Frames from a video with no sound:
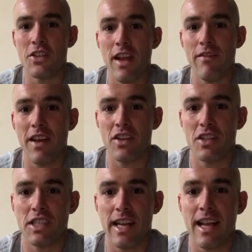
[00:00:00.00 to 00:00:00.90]
to Jay
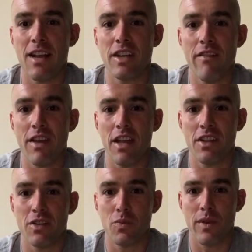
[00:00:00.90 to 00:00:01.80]
Vengeance. Check out Jay
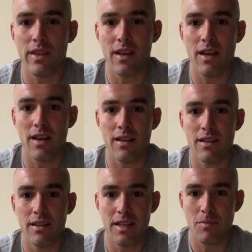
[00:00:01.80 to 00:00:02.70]
Vengeance with uh,
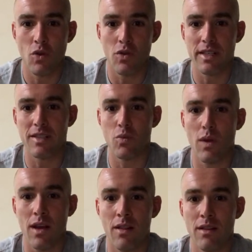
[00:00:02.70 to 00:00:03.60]
his music as
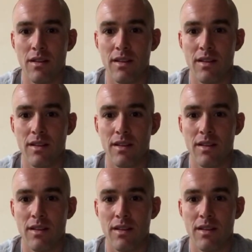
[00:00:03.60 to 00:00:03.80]
well.